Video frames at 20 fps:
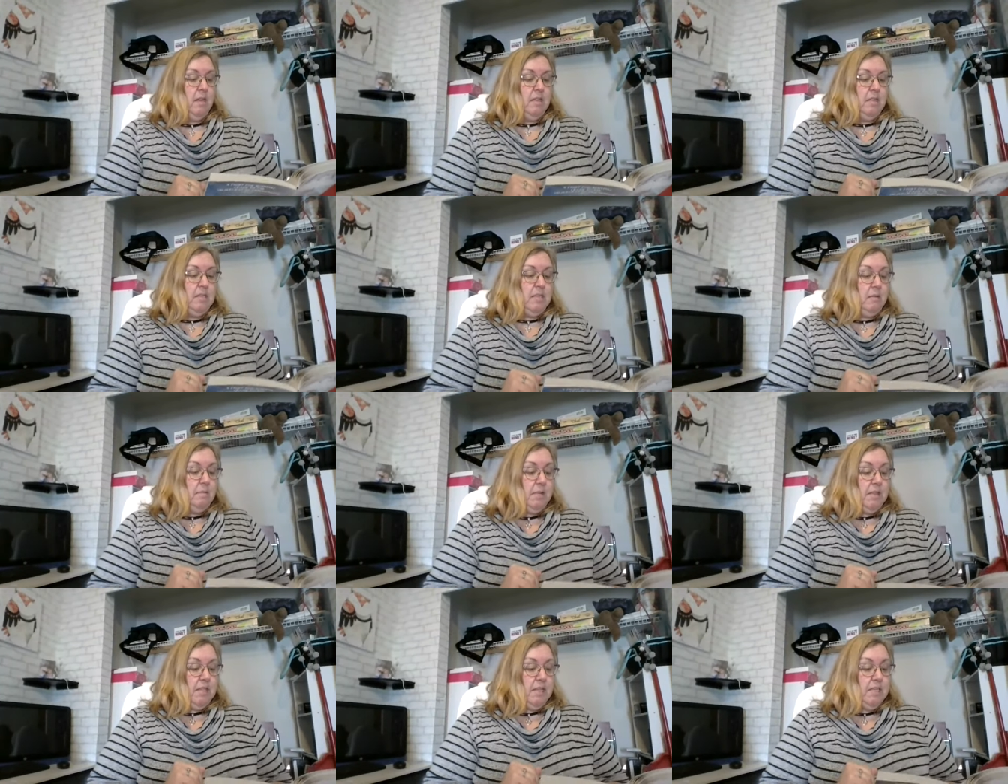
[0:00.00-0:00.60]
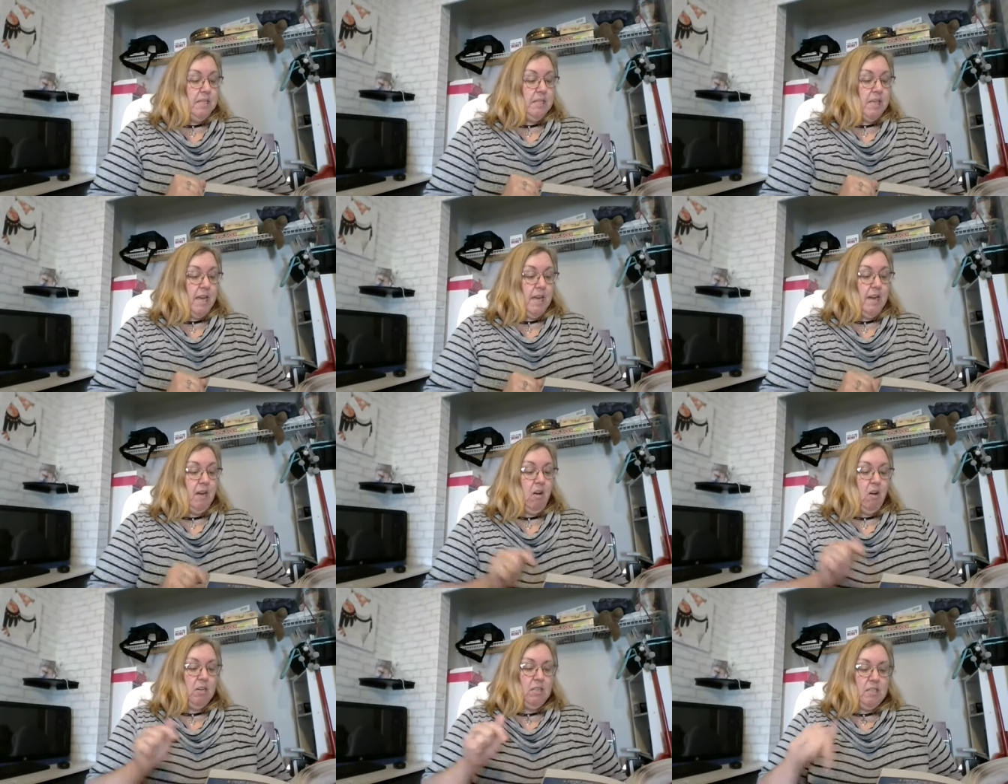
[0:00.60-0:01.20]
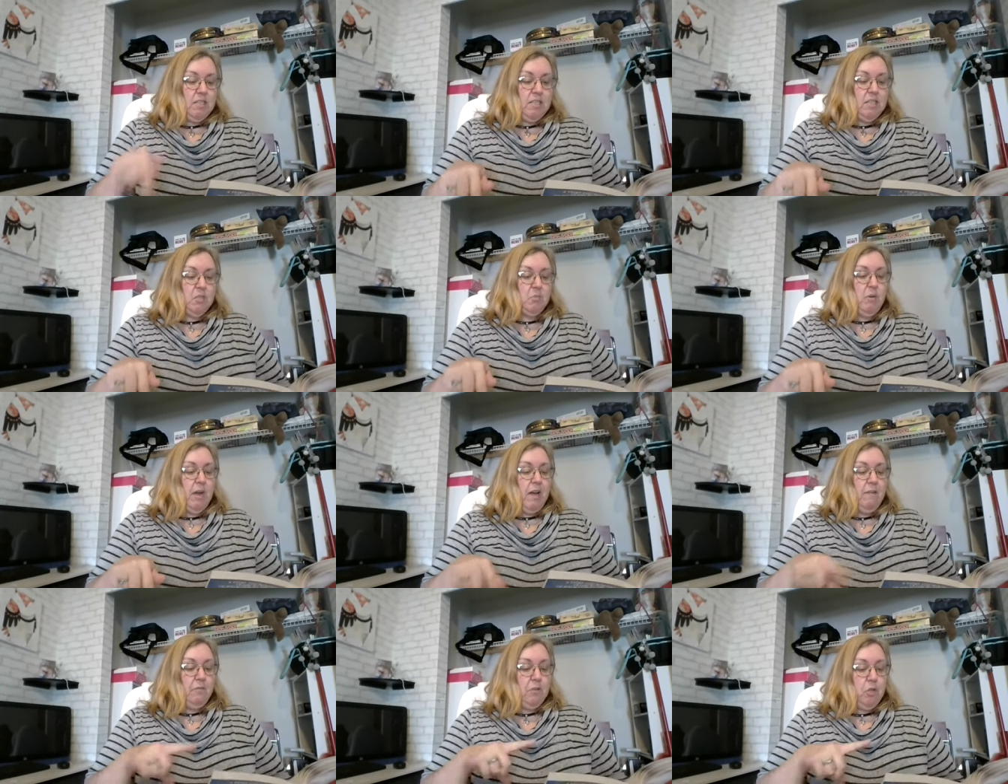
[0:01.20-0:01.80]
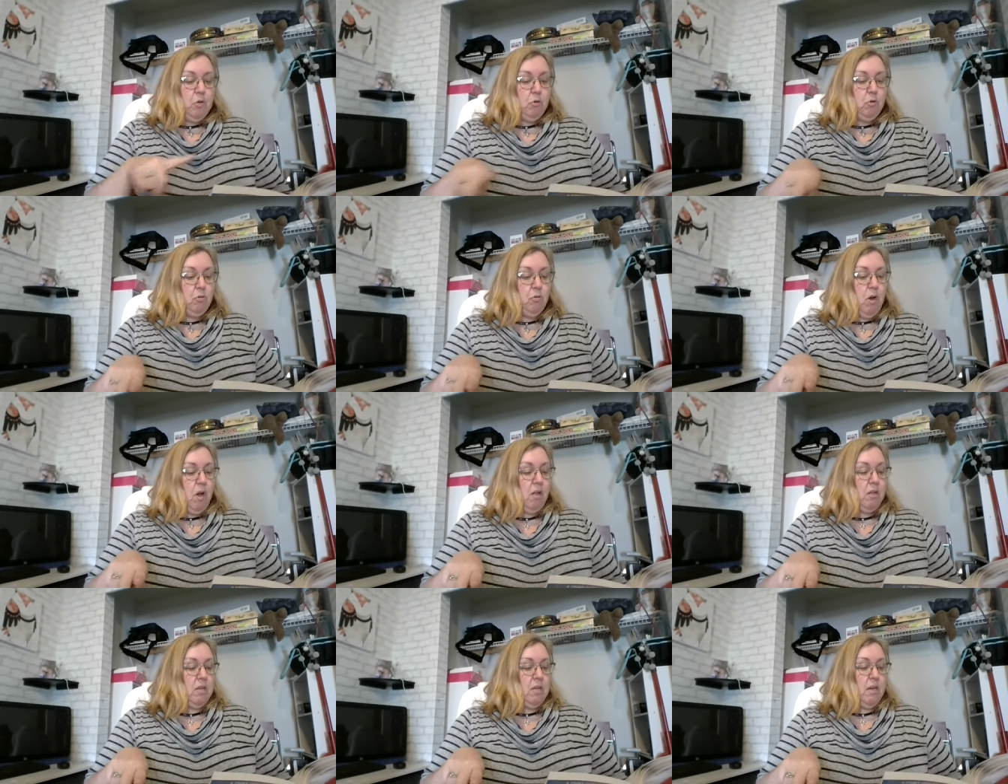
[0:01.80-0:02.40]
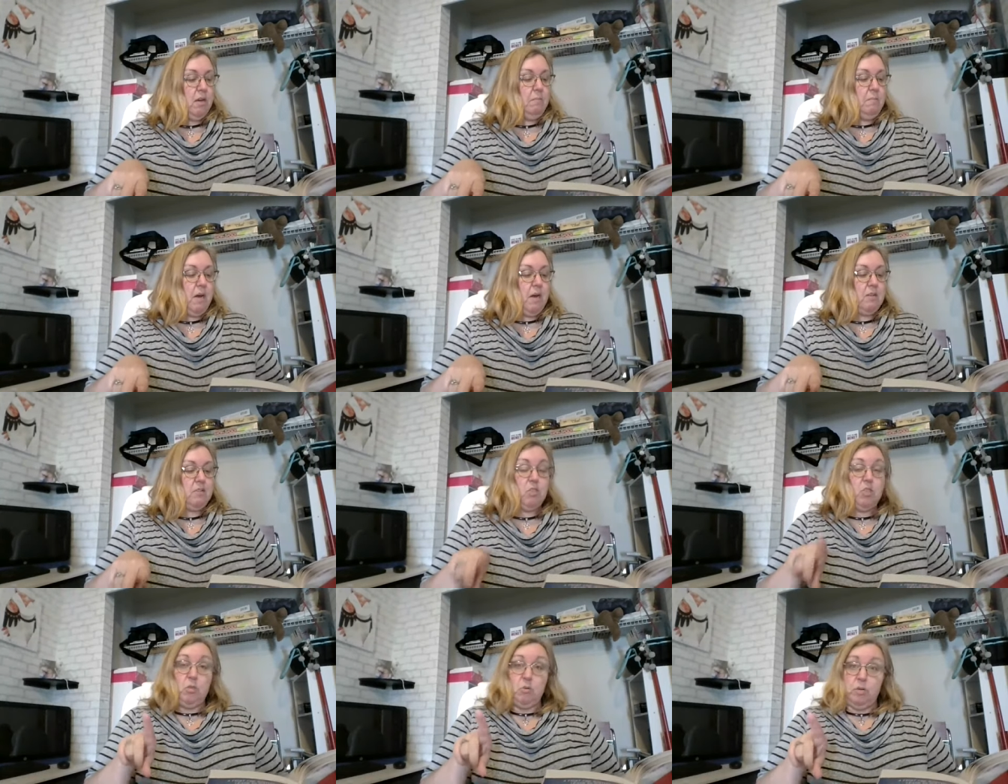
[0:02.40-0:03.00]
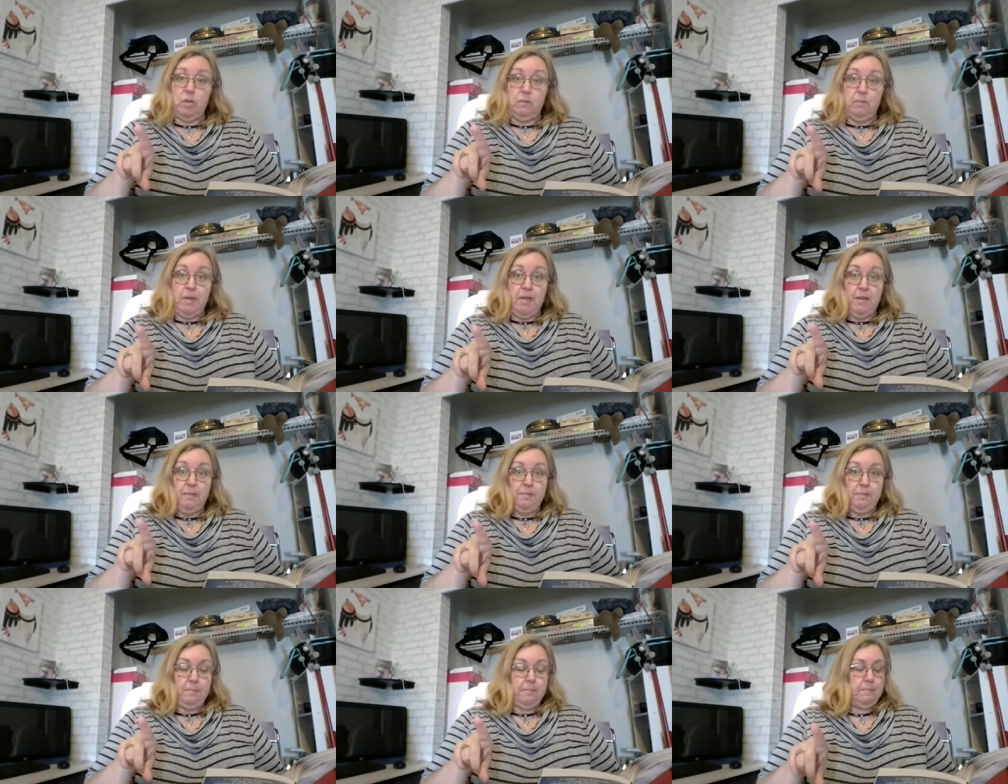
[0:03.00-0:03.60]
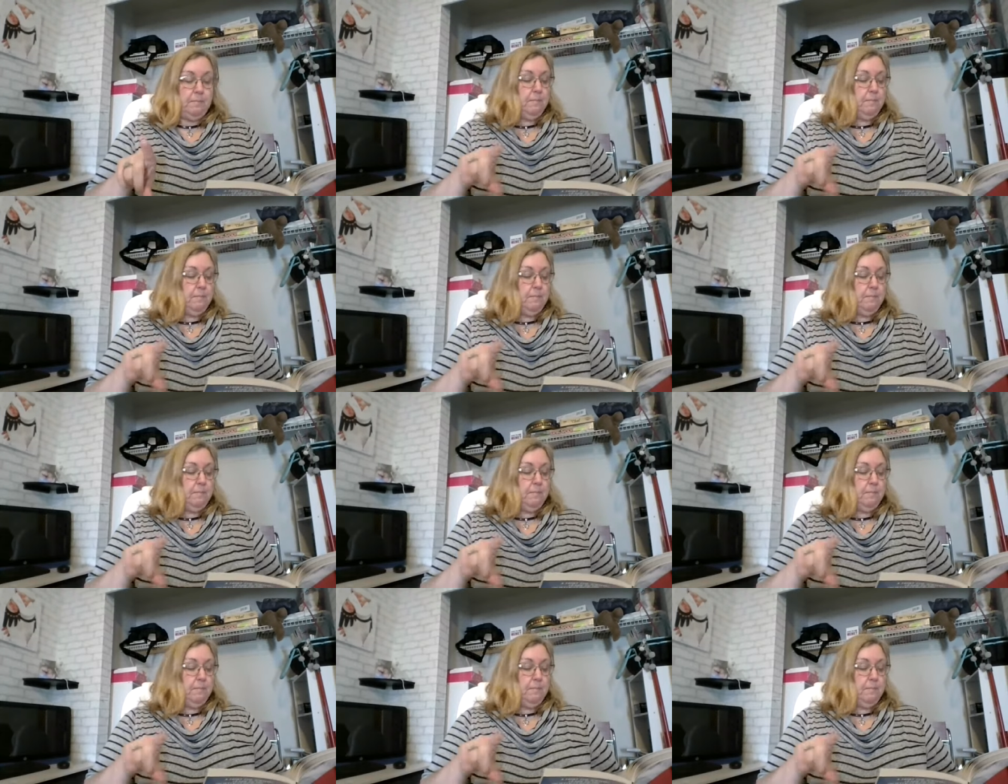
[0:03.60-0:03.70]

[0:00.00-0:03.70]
Timothy said, "On this raft you crawl, young boss. You hear me?"